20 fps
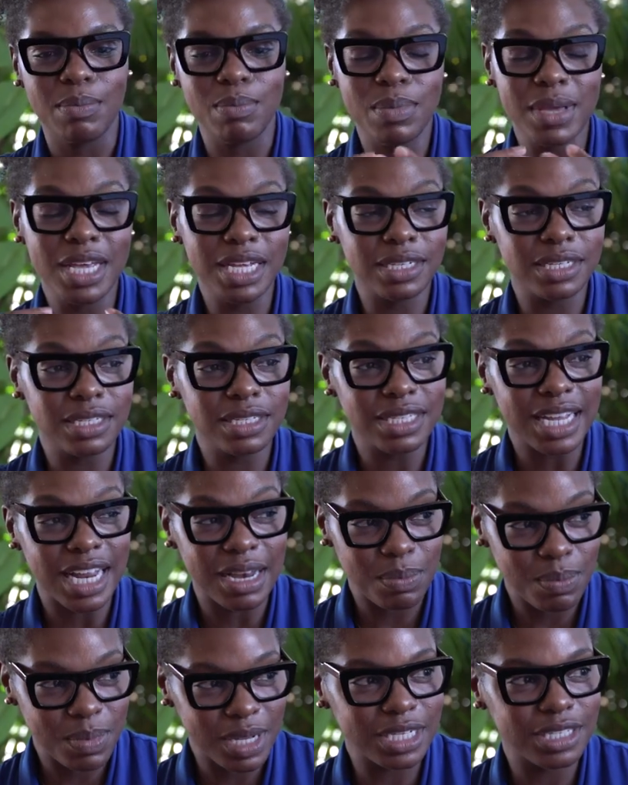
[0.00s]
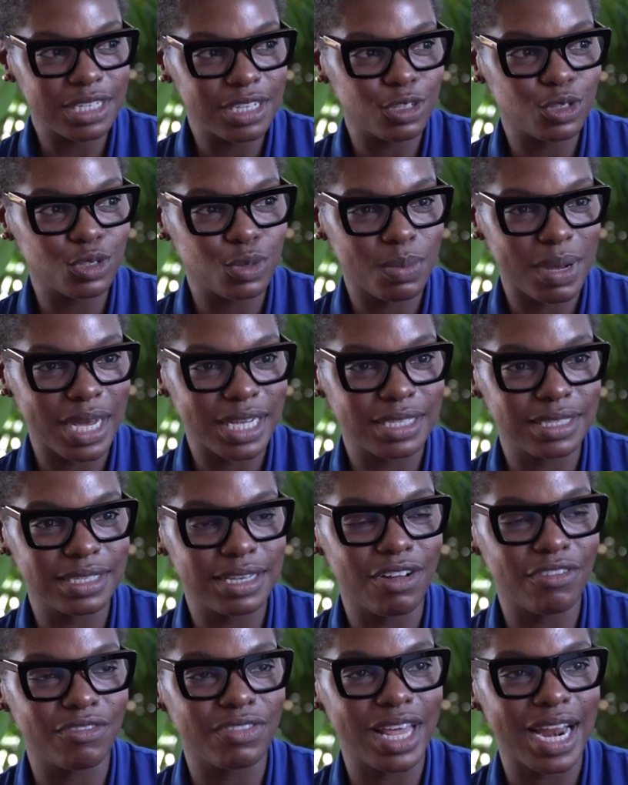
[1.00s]
me just admitting to
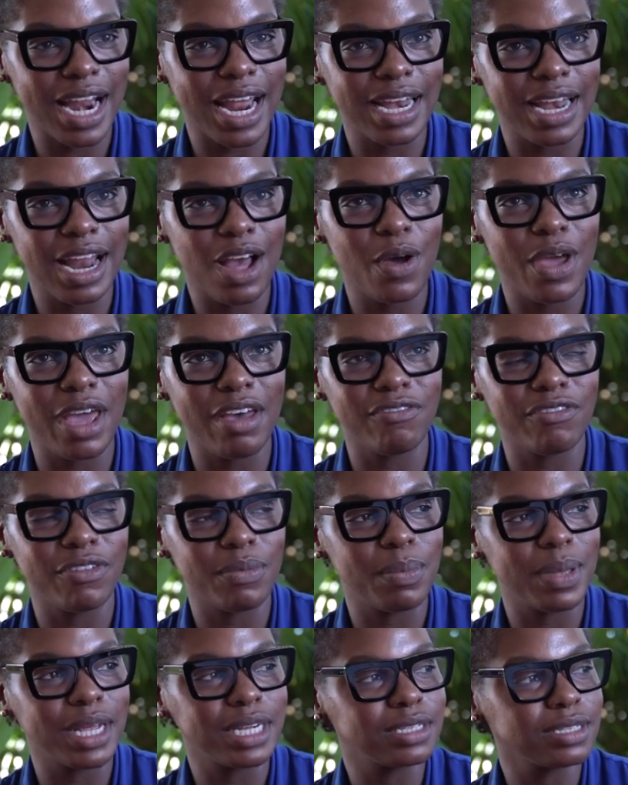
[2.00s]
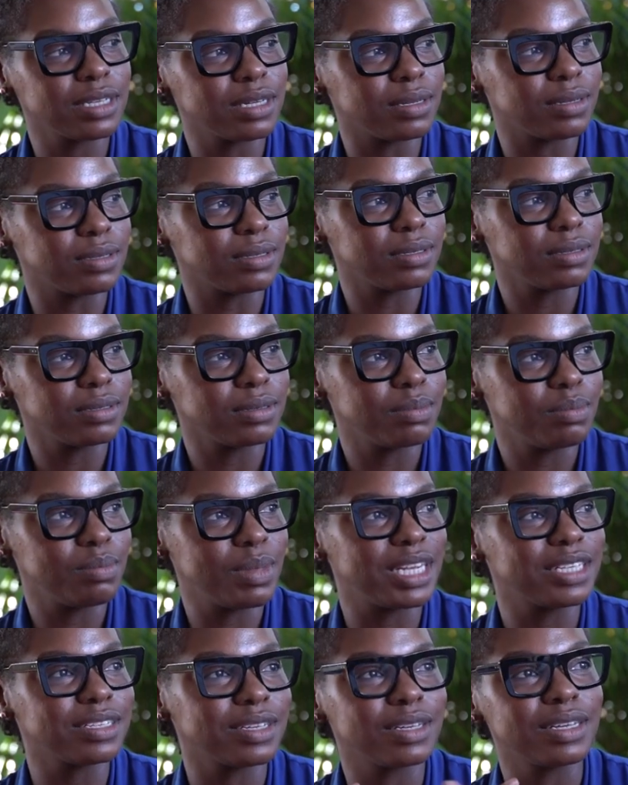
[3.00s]
myself that I now have a mental
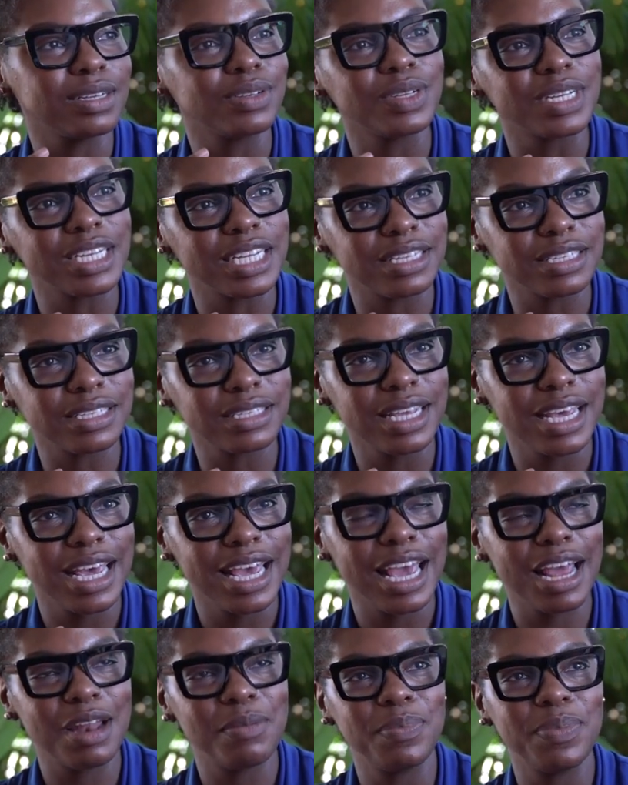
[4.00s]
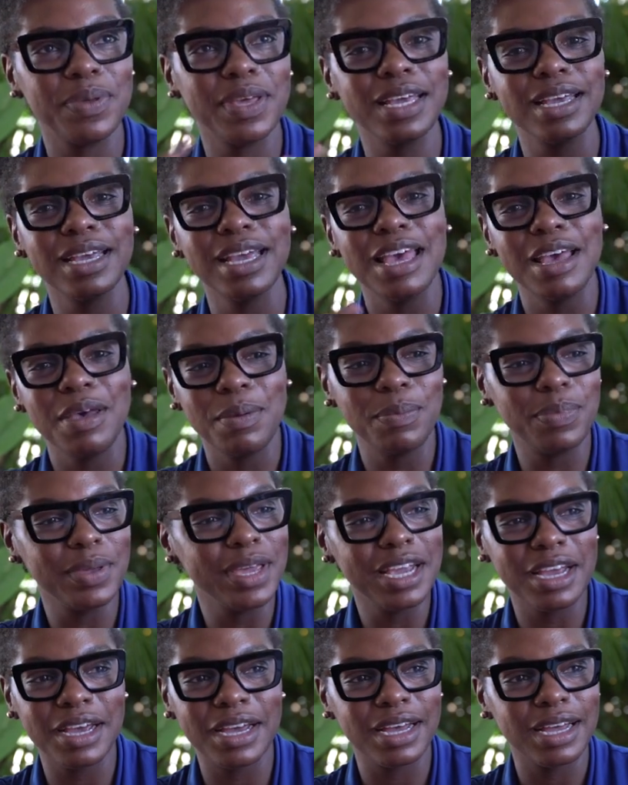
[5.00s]
mental illness mm. and being
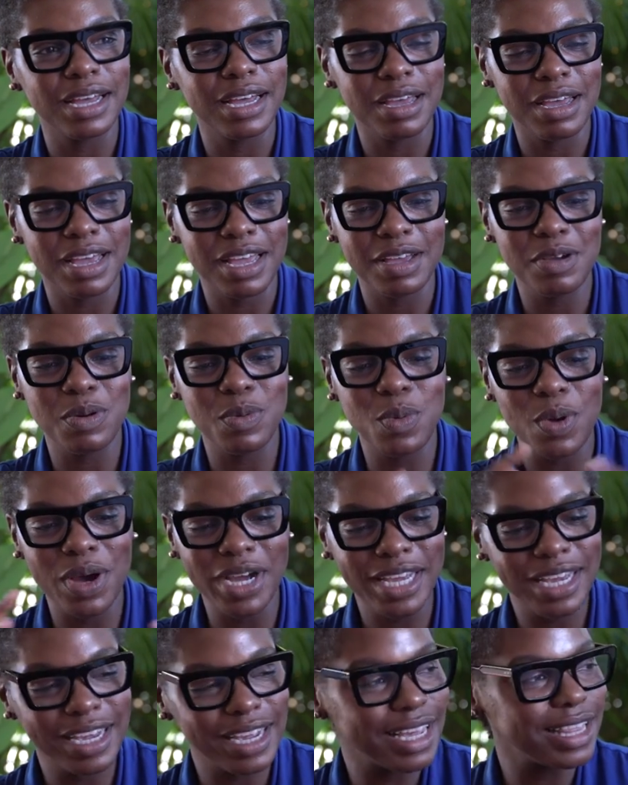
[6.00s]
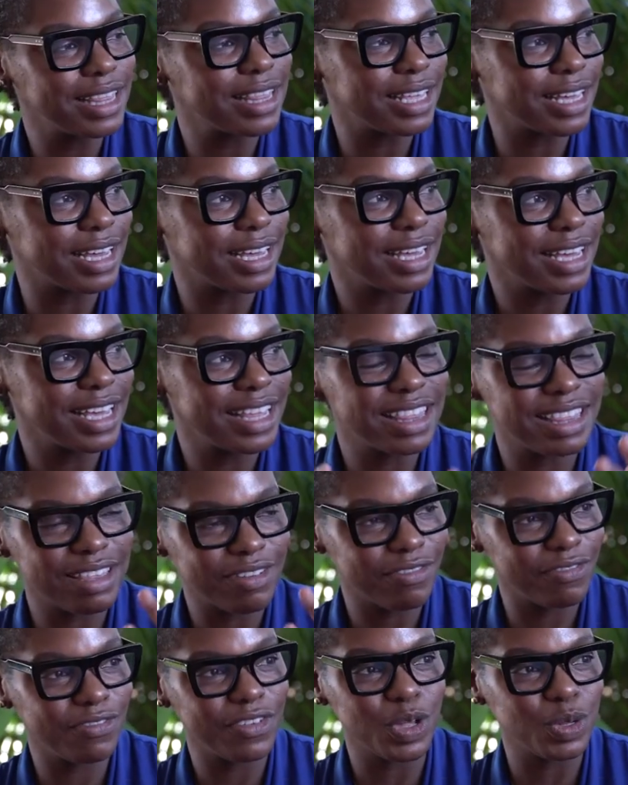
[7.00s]
being a, a, working in the in
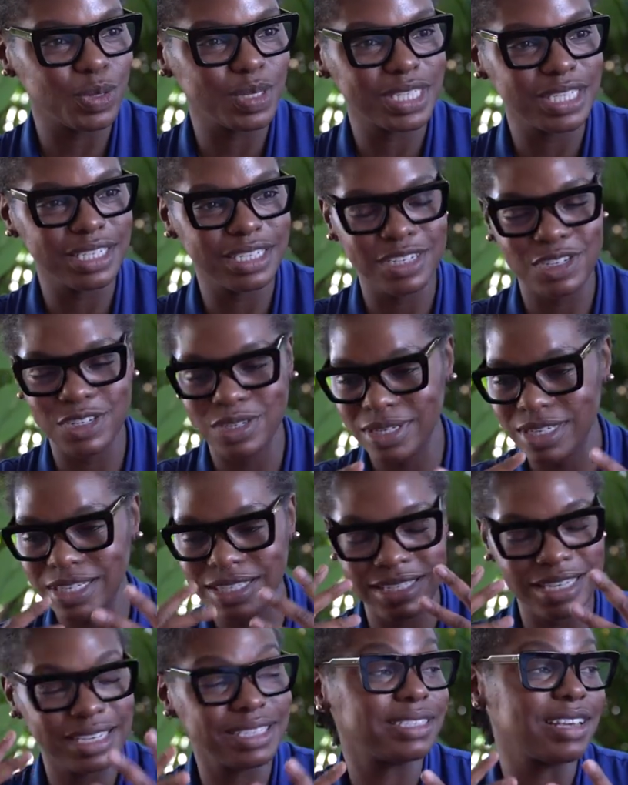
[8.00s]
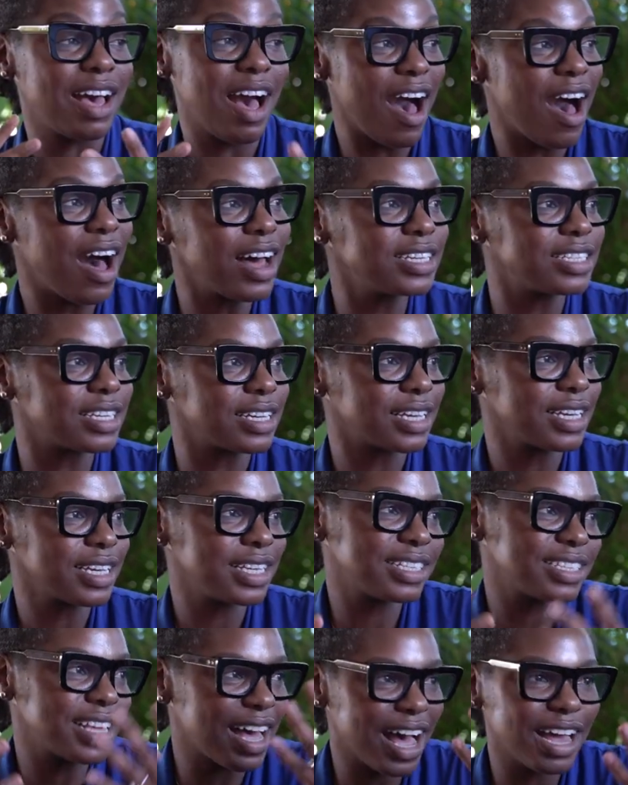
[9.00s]
the field you, it's it's harder
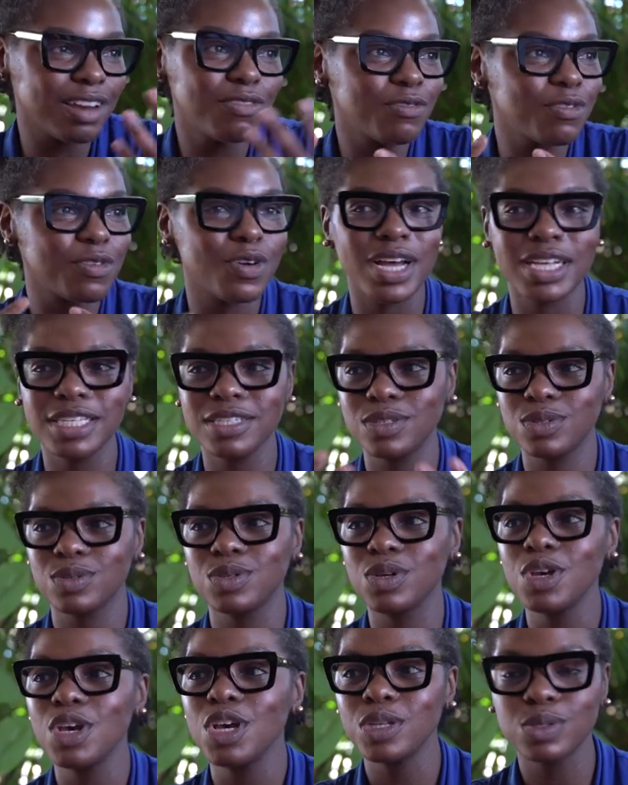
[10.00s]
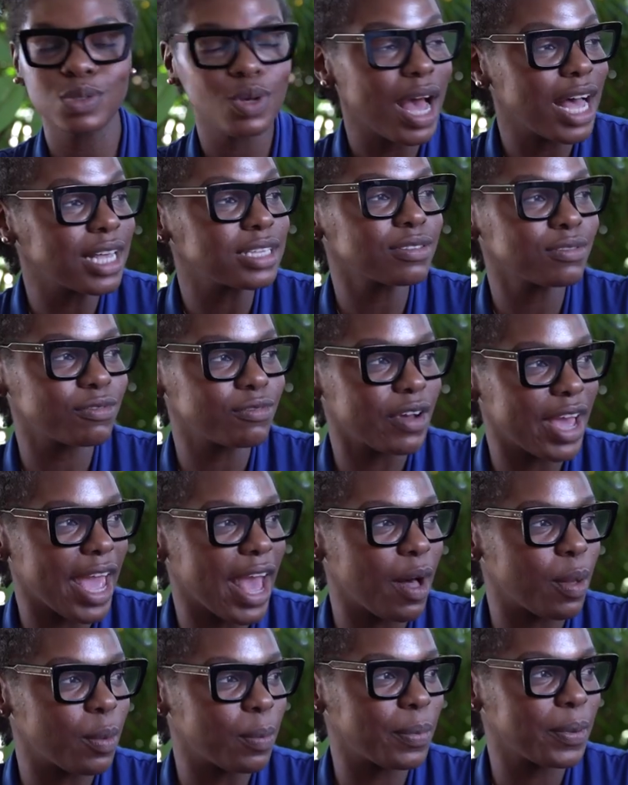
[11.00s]
it's mm. hard for us to to ask for
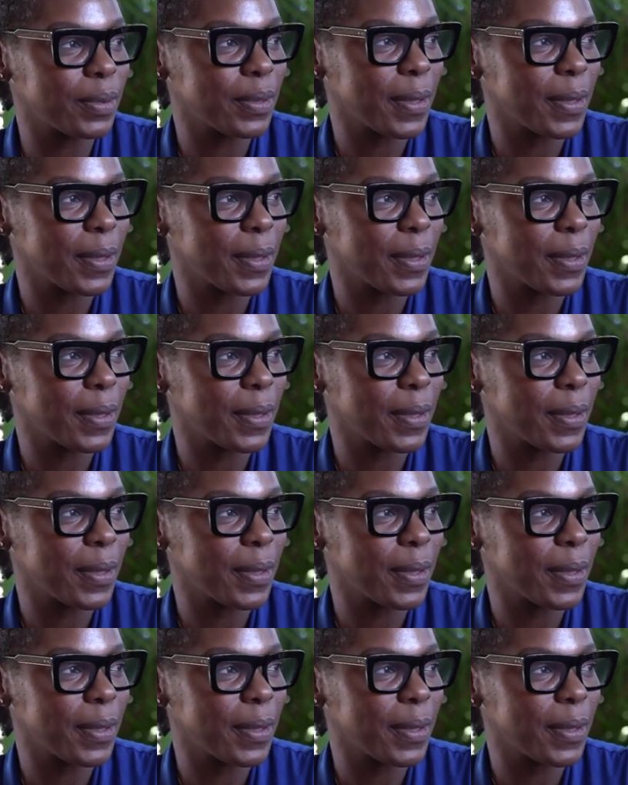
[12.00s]
help